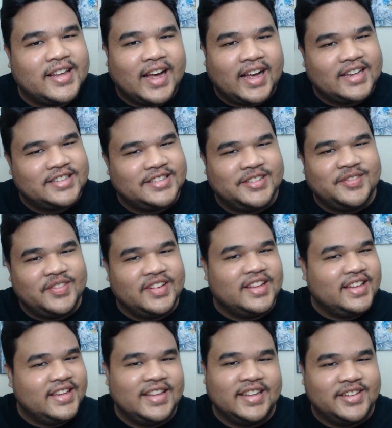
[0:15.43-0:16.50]
I actually
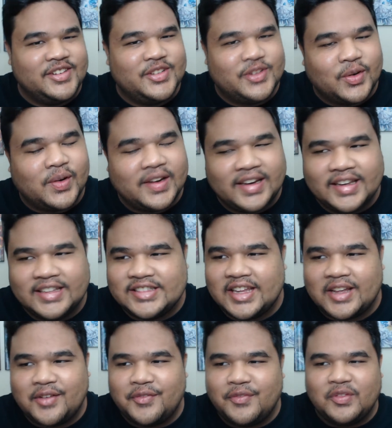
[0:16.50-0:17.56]
really enjoyed it. It's
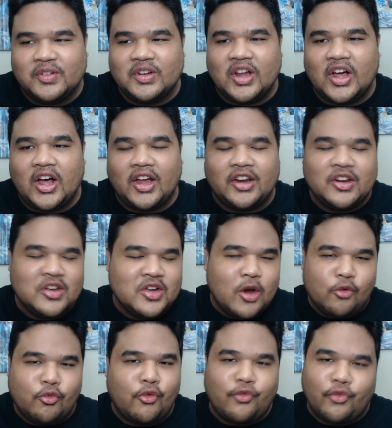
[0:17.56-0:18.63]
like a full-on
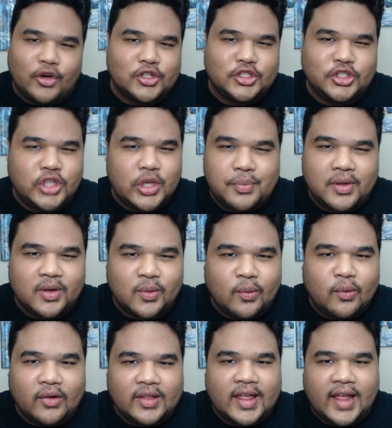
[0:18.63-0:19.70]
reverse shipping
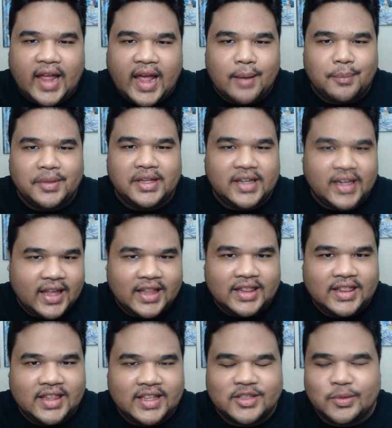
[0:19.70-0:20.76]
war that happened
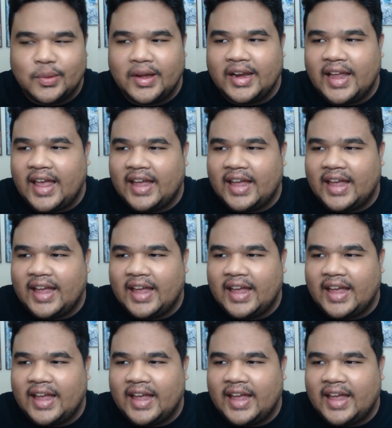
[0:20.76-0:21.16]
in this one.